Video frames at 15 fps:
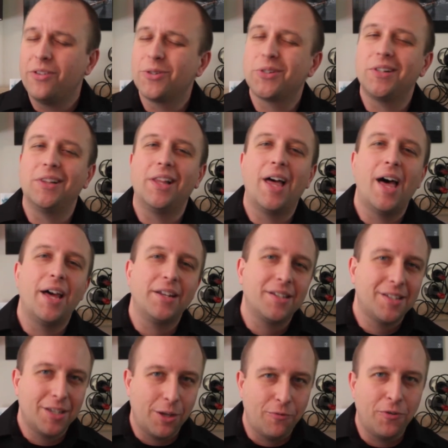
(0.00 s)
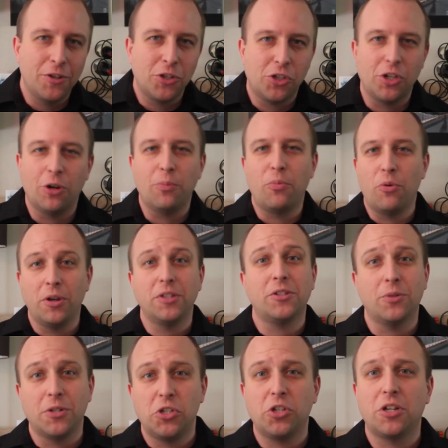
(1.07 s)
There's a lot of stuff in SharePoint,
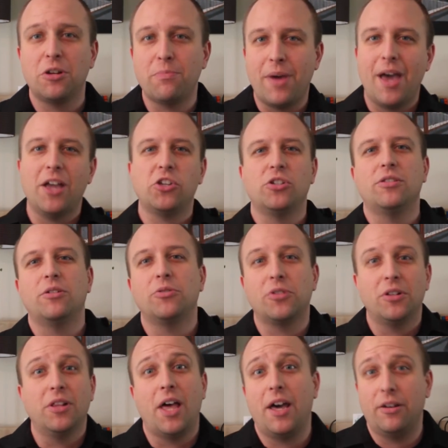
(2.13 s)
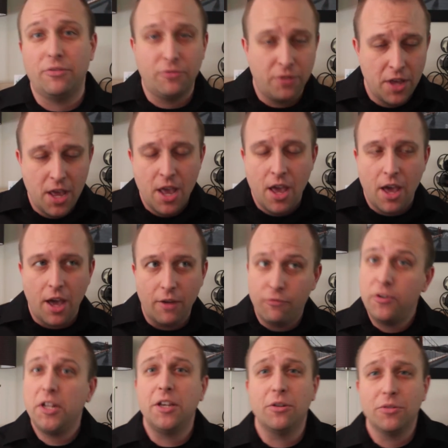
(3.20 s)
so as you can imagine, there's a lot of
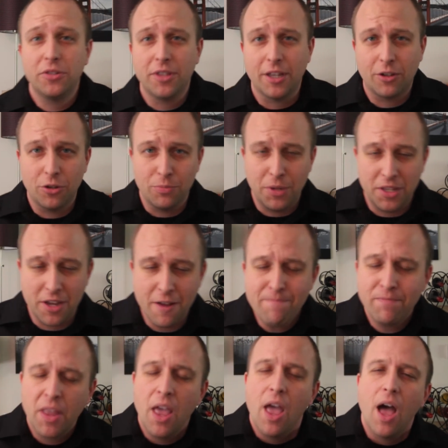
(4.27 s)
videos that could be done.